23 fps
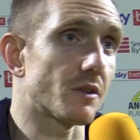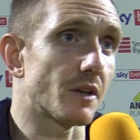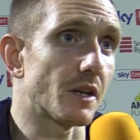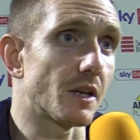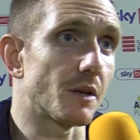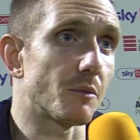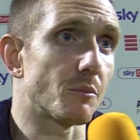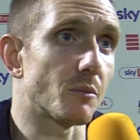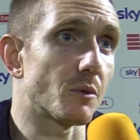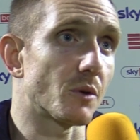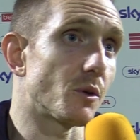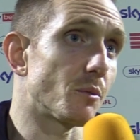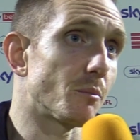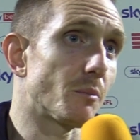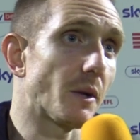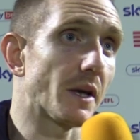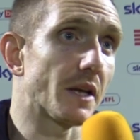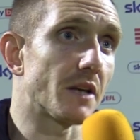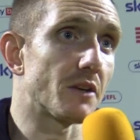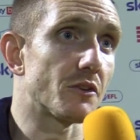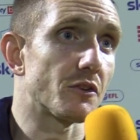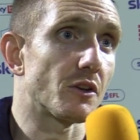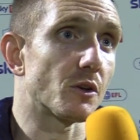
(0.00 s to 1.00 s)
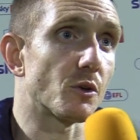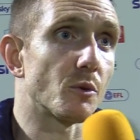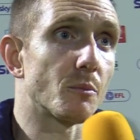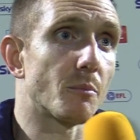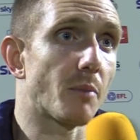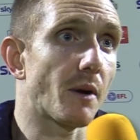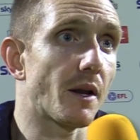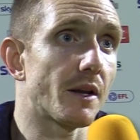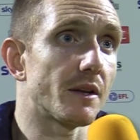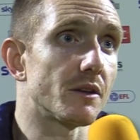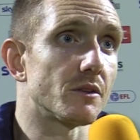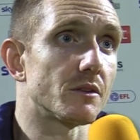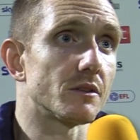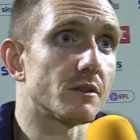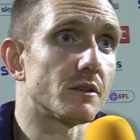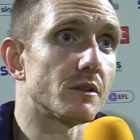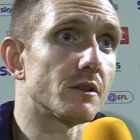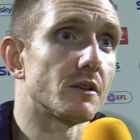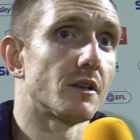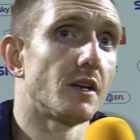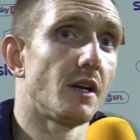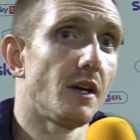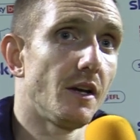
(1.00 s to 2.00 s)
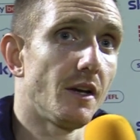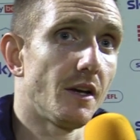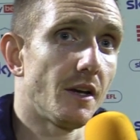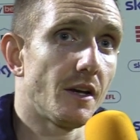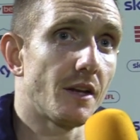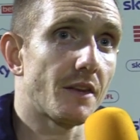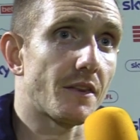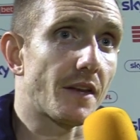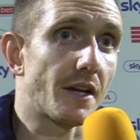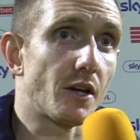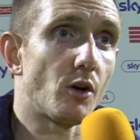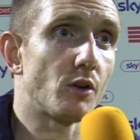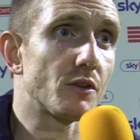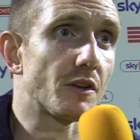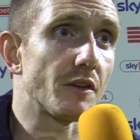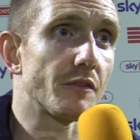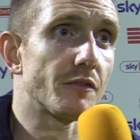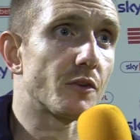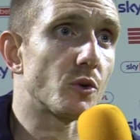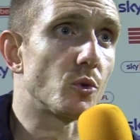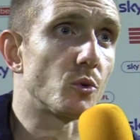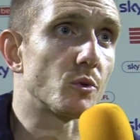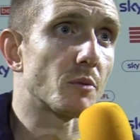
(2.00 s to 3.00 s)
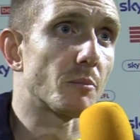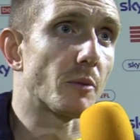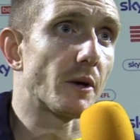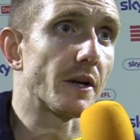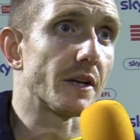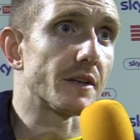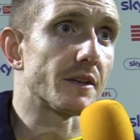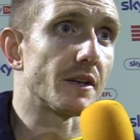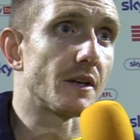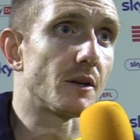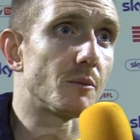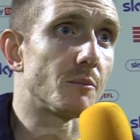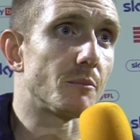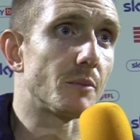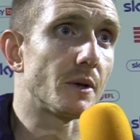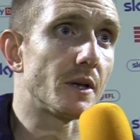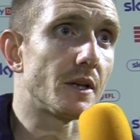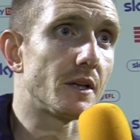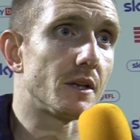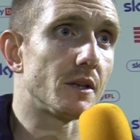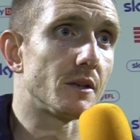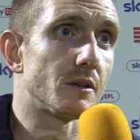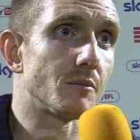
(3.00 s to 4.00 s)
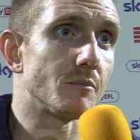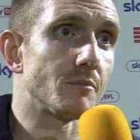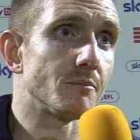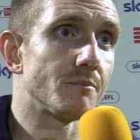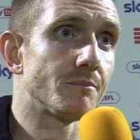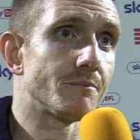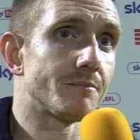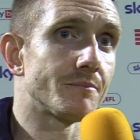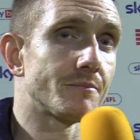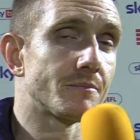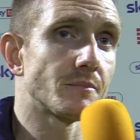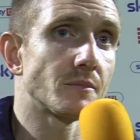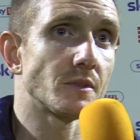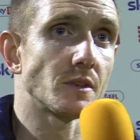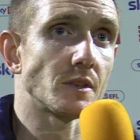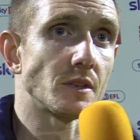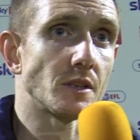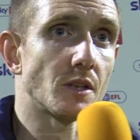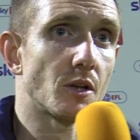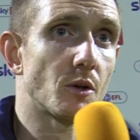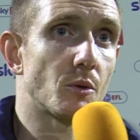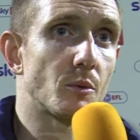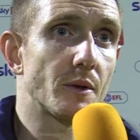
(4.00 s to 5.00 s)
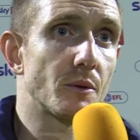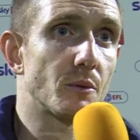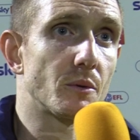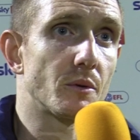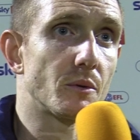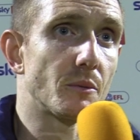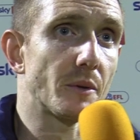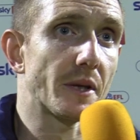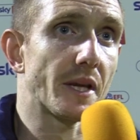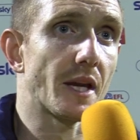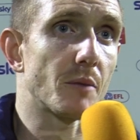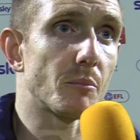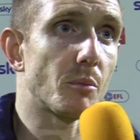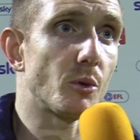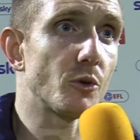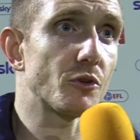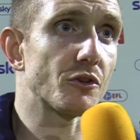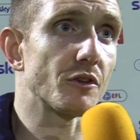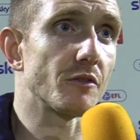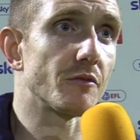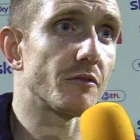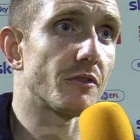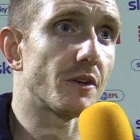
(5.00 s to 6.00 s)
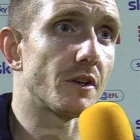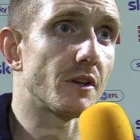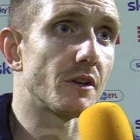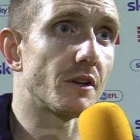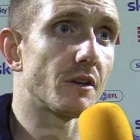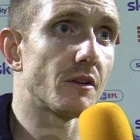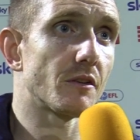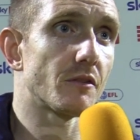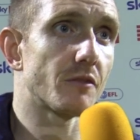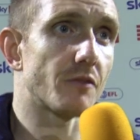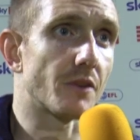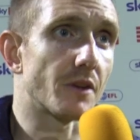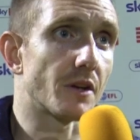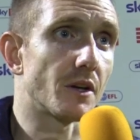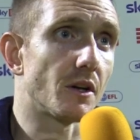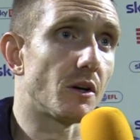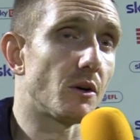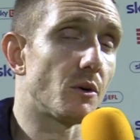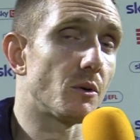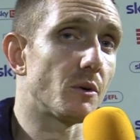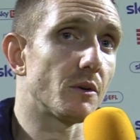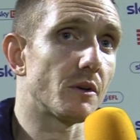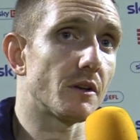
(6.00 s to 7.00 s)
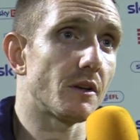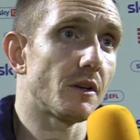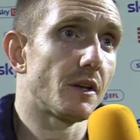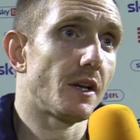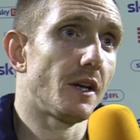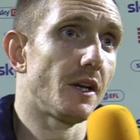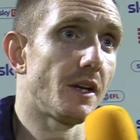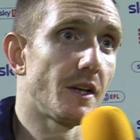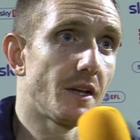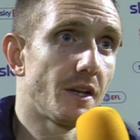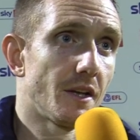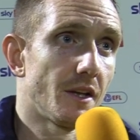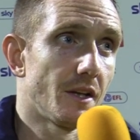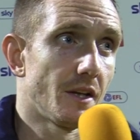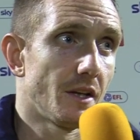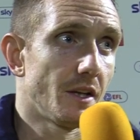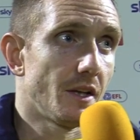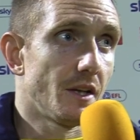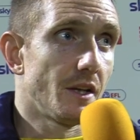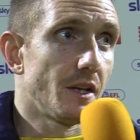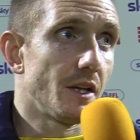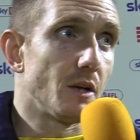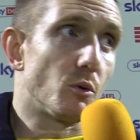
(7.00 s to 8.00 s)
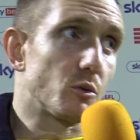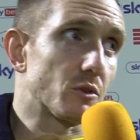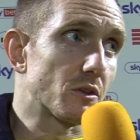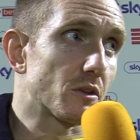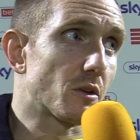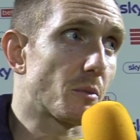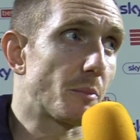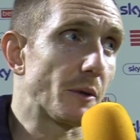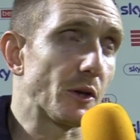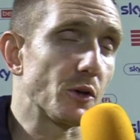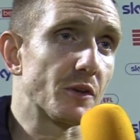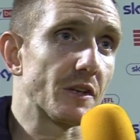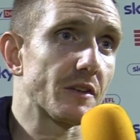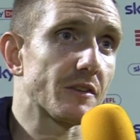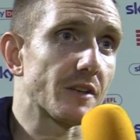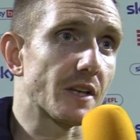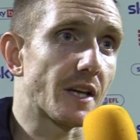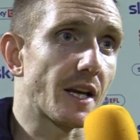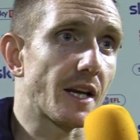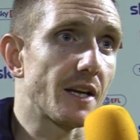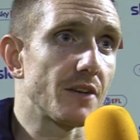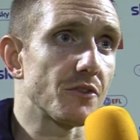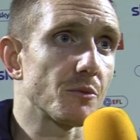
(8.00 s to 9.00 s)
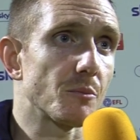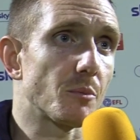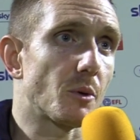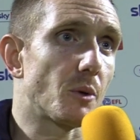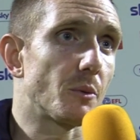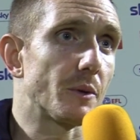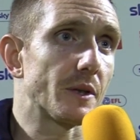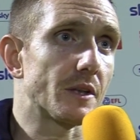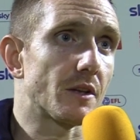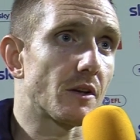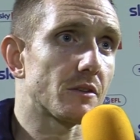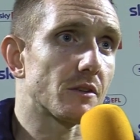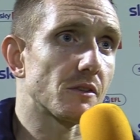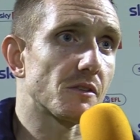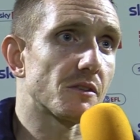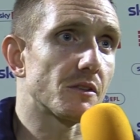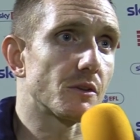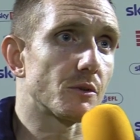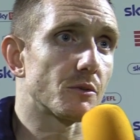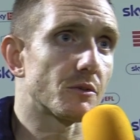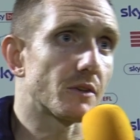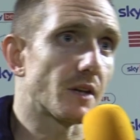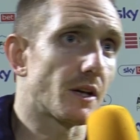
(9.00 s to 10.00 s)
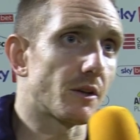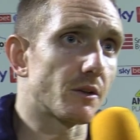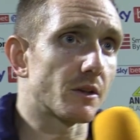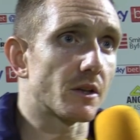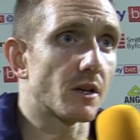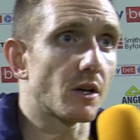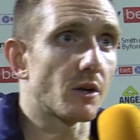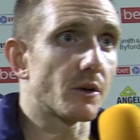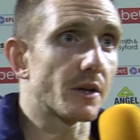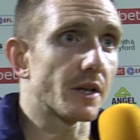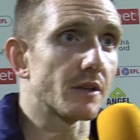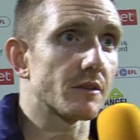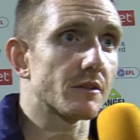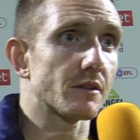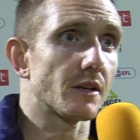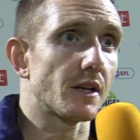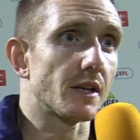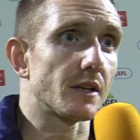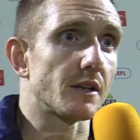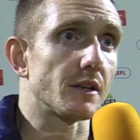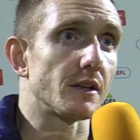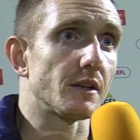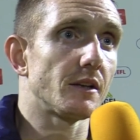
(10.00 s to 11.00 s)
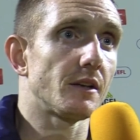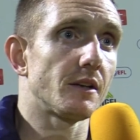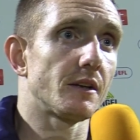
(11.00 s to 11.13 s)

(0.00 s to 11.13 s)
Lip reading: team, a good manager, good players, and they are difficult to break down. But you know, we kept pushing for the goal, and it wasn't to be on this occasion. But we dust ourselves down and go again Saturday.